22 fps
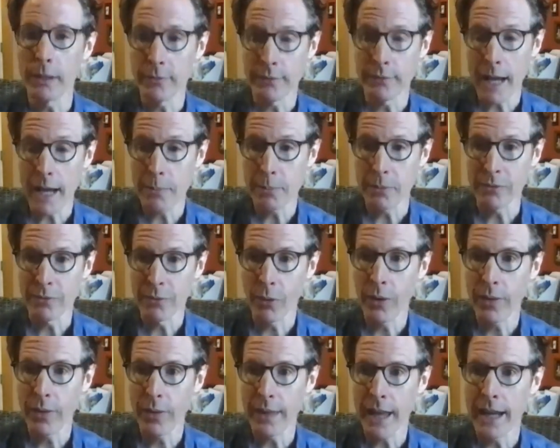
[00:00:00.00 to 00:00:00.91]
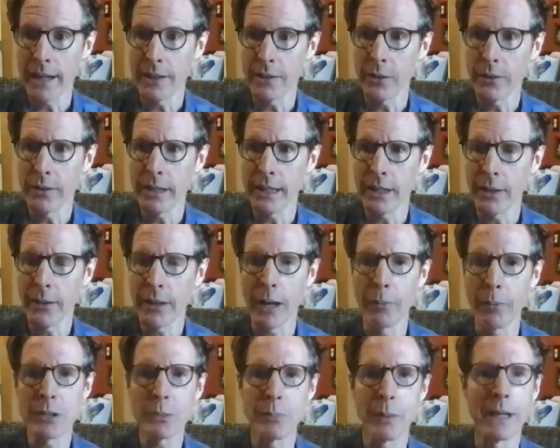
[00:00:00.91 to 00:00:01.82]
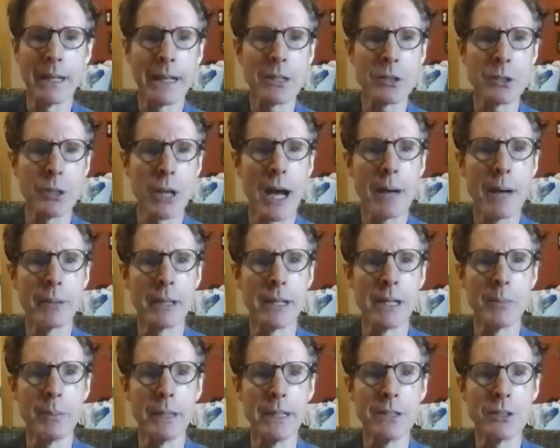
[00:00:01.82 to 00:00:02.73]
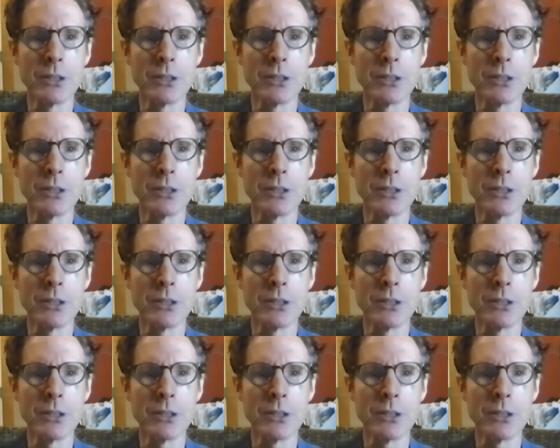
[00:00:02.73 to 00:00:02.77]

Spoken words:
if not before that, you're thinking, okay, what's my next job gonna be?